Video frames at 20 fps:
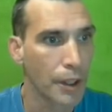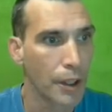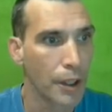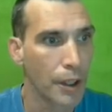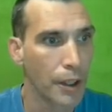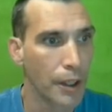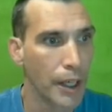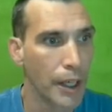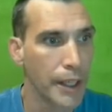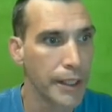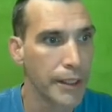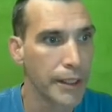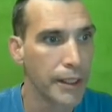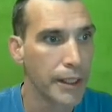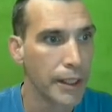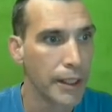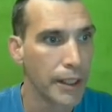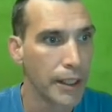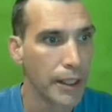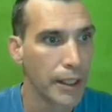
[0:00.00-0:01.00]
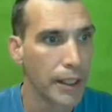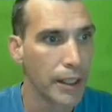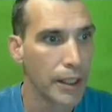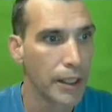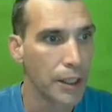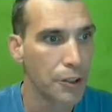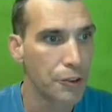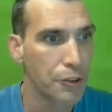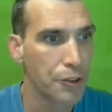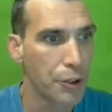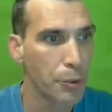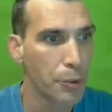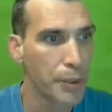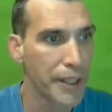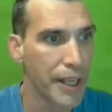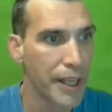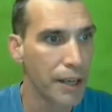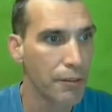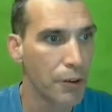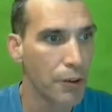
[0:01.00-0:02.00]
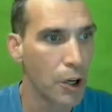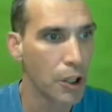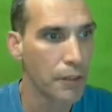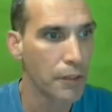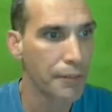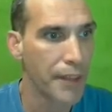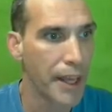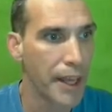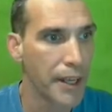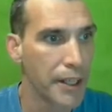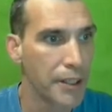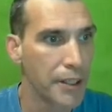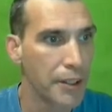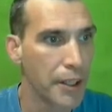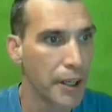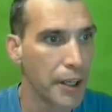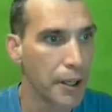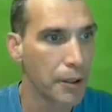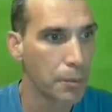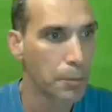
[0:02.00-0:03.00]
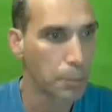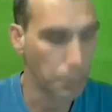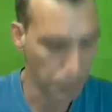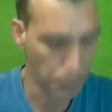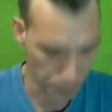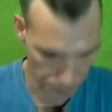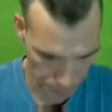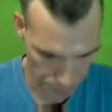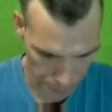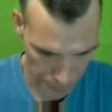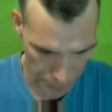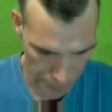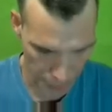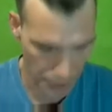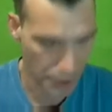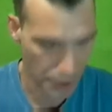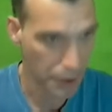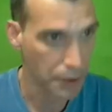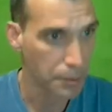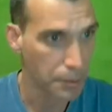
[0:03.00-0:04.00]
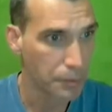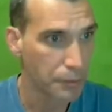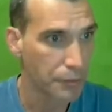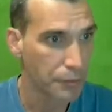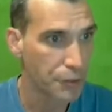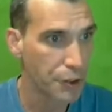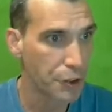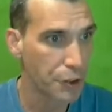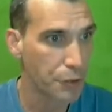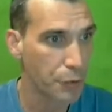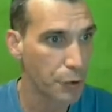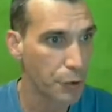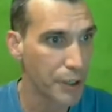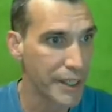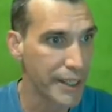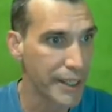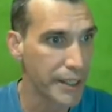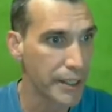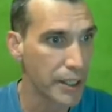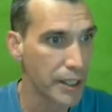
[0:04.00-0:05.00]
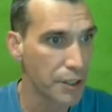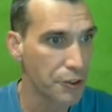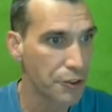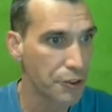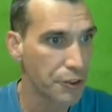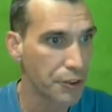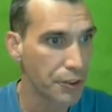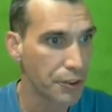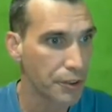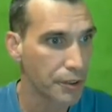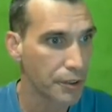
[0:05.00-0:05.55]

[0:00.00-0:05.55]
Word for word: Alright, and so we have all of that in there. Let me, uh, just for neatness.